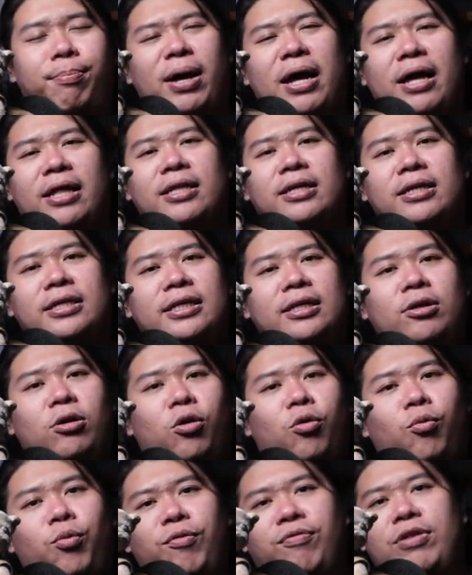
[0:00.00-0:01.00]
But
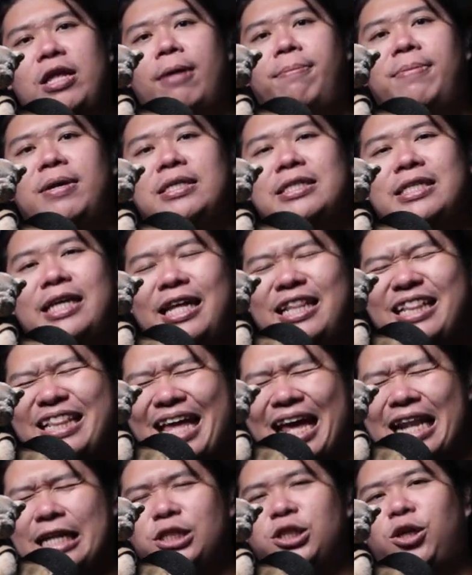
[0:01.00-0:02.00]
with that being said,
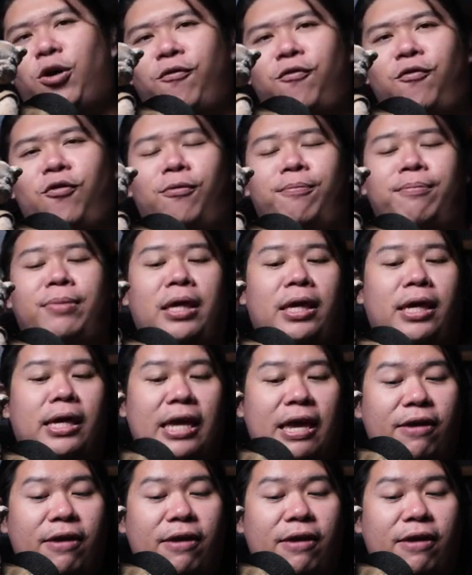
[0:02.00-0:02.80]
that is all from me.